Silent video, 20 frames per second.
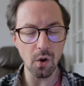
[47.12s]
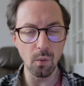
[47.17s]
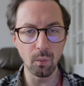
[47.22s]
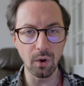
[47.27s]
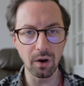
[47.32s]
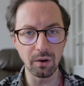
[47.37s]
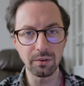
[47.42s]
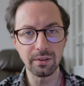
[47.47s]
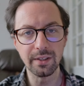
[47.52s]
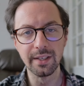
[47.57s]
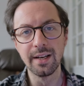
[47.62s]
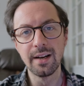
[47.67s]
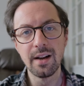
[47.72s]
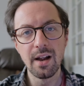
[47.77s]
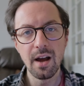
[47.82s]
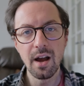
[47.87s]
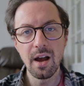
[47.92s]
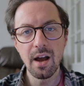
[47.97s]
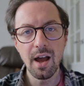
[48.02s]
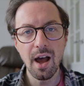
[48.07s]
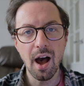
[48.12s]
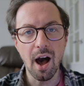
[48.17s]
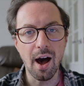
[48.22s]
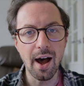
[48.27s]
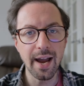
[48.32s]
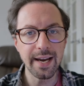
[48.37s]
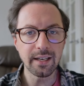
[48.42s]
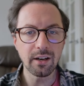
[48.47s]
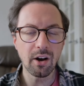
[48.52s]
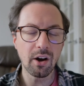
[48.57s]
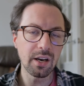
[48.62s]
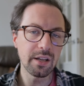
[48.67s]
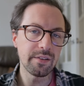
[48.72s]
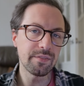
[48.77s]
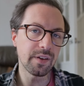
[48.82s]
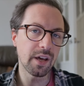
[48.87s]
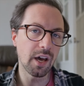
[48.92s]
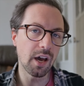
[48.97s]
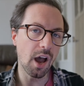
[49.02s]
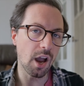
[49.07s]
Well, I kind
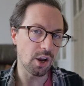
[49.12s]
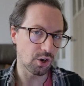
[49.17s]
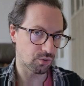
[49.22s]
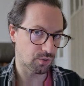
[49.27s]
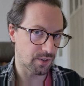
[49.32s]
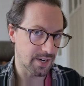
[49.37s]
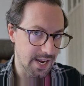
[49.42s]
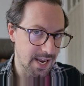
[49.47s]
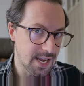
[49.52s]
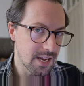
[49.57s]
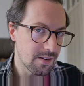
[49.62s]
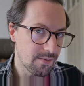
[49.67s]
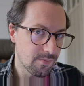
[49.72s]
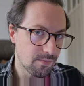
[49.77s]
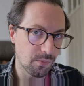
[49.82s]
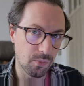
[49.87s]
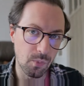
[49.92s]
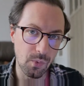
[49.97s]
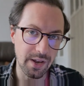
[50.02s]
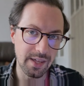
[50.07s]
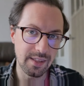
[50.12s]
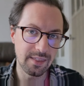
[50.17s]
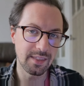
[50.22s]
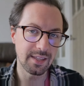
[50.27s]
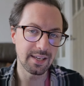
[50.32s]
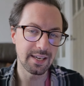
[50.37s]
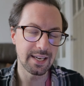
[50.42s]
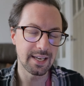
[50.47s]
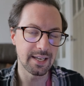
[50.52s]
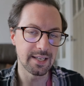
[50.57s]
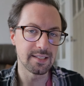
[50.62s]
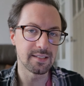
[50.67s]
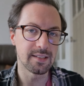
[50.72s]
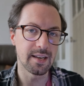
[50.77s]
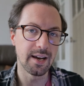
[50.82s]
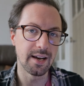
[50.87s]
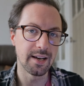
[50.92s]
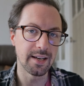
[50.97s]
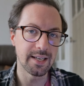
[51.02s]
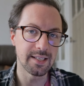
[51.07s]
of agree with his
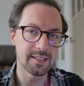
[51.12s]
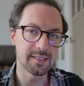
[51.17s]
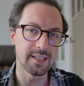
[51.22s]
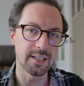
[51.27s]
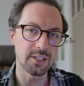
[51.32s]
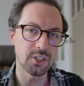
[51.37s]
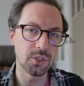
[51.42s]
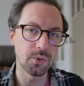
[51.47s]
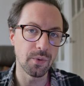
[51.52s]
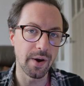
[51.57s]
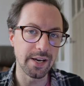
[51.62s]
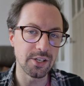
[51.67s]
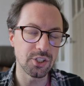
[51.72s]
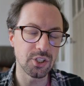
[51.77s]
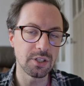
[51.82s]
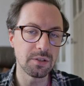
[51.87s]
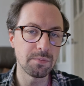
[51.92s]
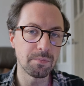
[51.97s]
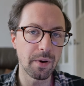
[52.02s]
situation,